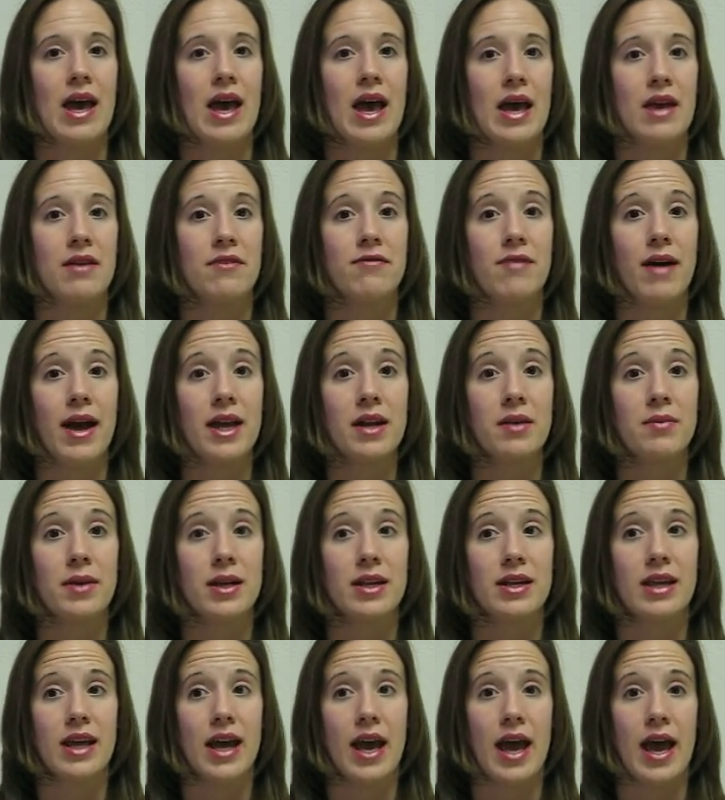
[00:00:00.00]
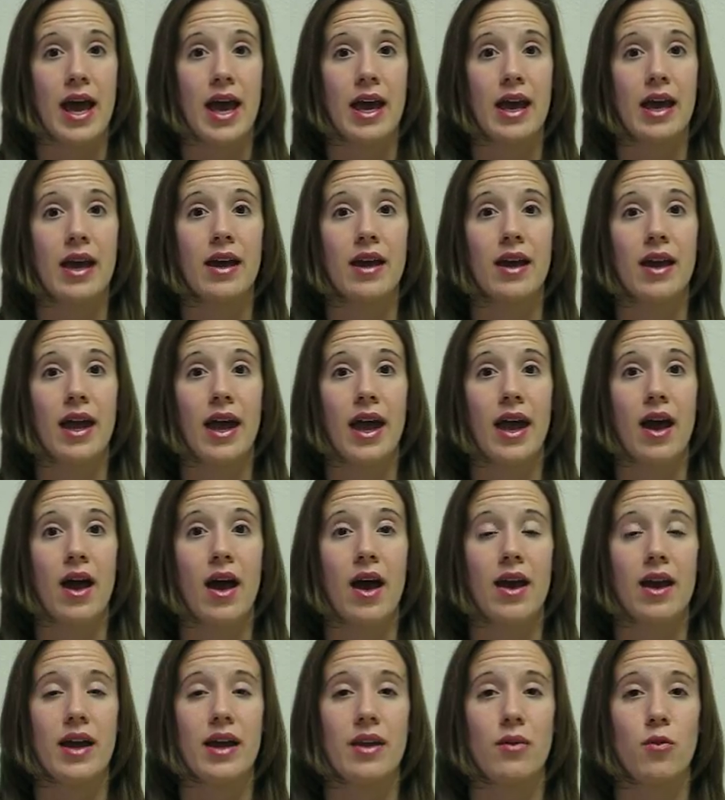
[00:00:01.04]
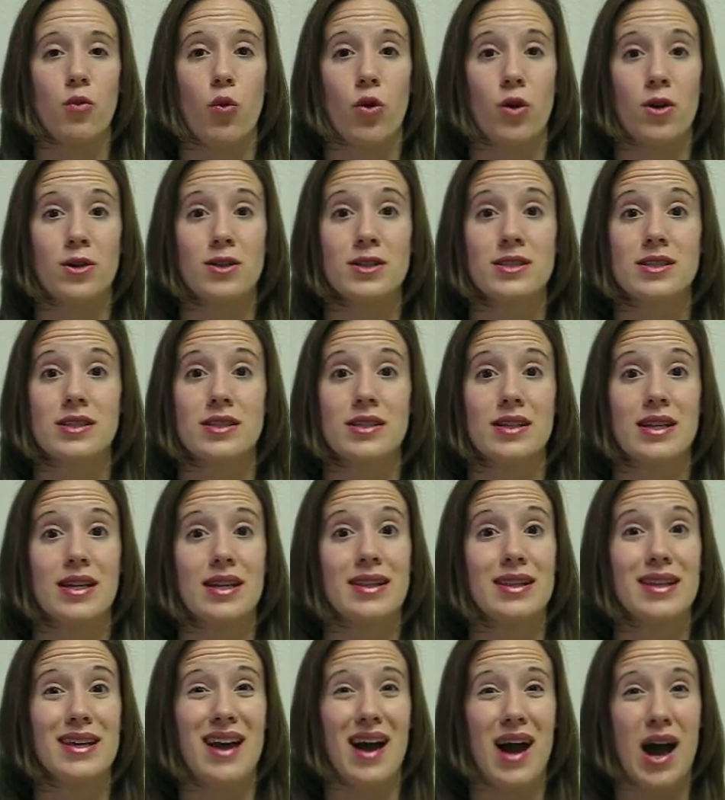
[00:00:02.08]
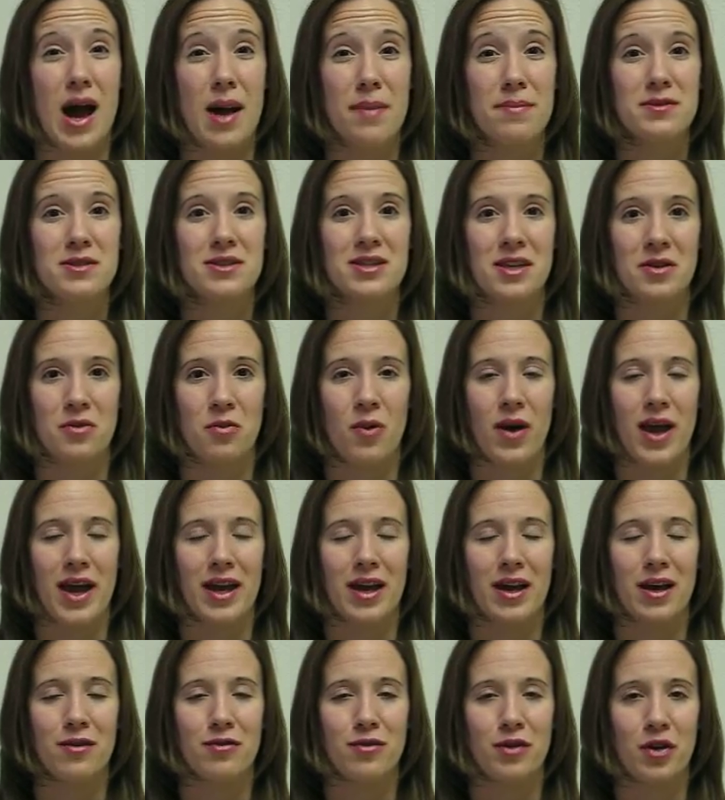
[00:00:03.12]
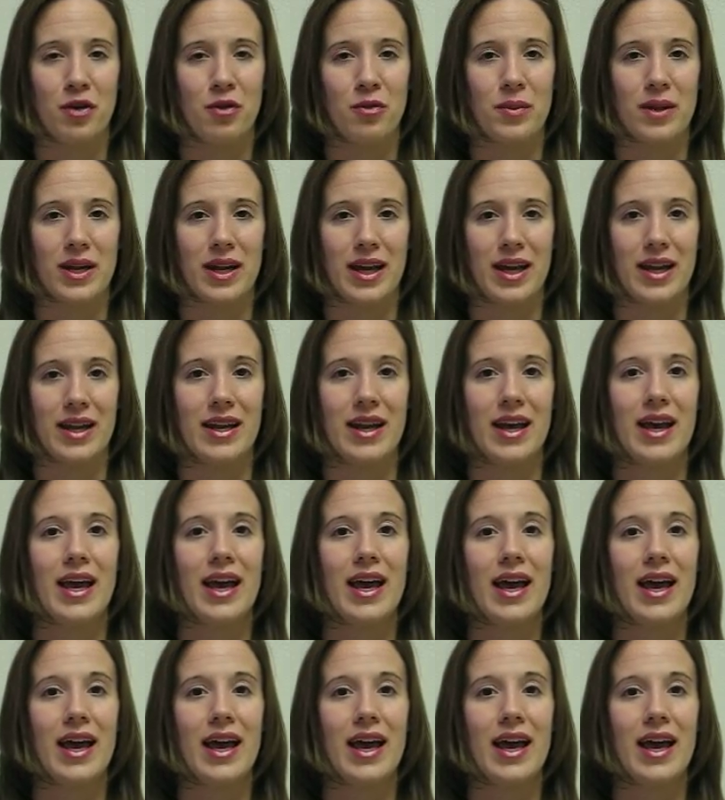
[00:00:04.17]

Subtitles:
and vitamin K works in the opposite way of coumadin.